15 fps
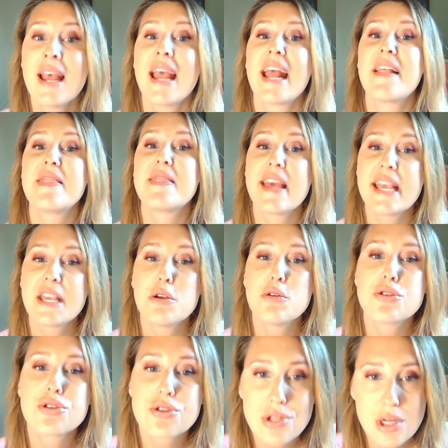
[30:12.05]
And thank you
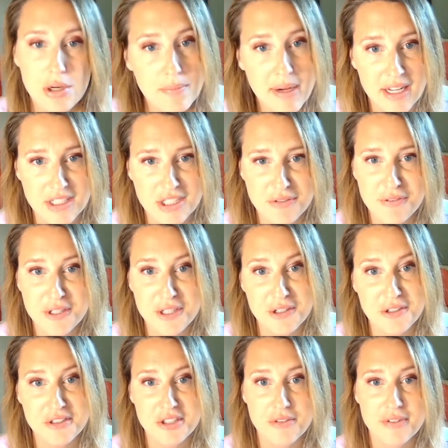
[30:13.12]
so much for your
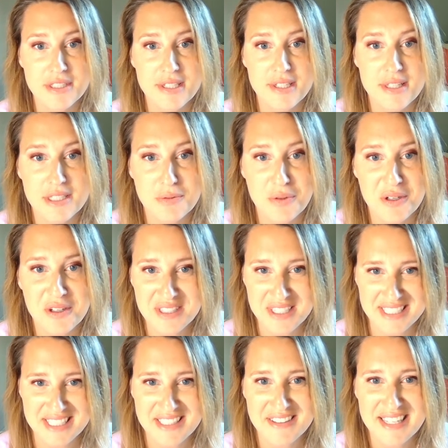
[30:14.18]
service to this world.
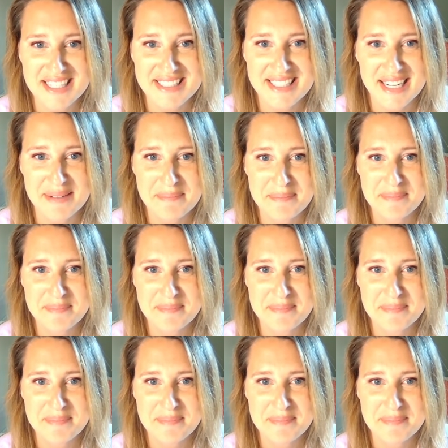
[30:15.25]
Until next time.